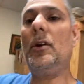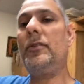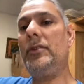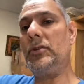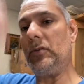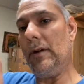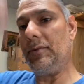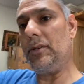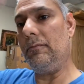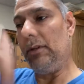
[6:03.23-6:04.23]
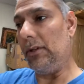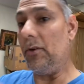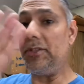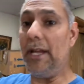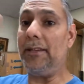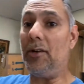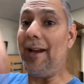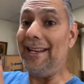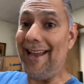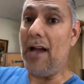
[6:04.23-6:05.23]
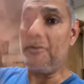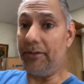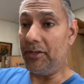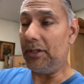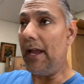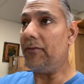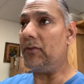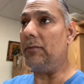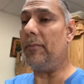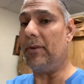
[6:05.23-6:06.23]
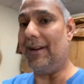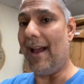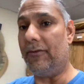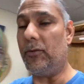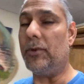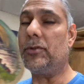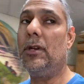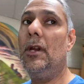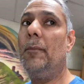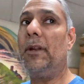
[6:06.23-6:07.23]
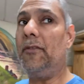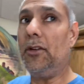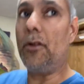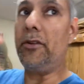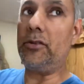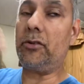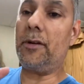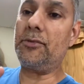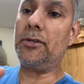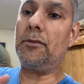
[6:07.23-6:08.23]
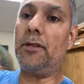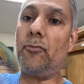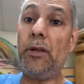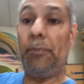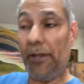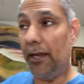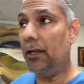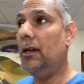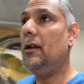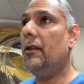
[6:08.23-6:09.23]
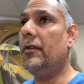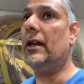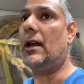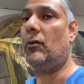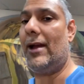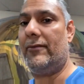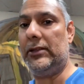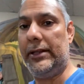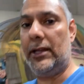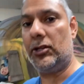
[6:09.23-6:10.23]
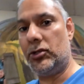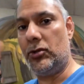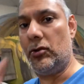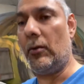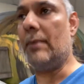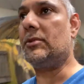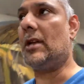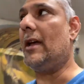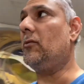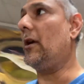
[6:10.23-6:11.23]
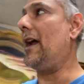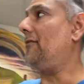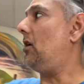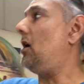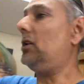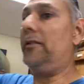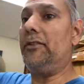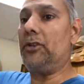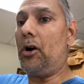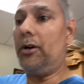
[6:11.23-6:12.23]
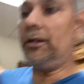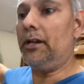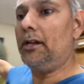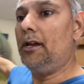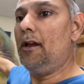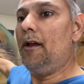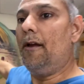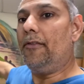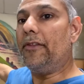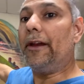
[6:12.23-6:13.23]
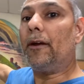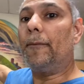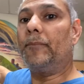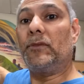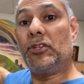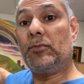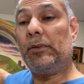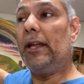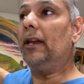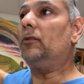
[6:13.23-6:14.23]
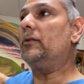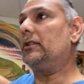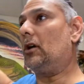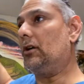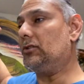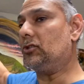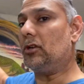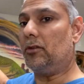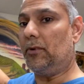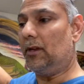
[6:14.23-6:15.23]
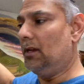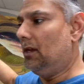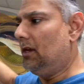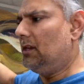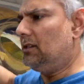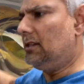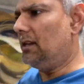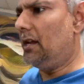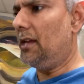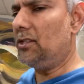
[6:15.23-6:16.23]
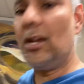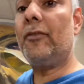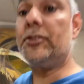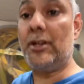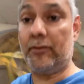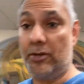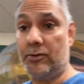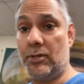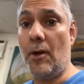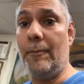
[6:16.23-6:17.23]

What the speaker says: description below, it's not there right now during this live stream. I'll put it afterwards. But if you go to the description and replay, then I will have a link to the website where I have all of his art there displayed with an art show that we did several years ago.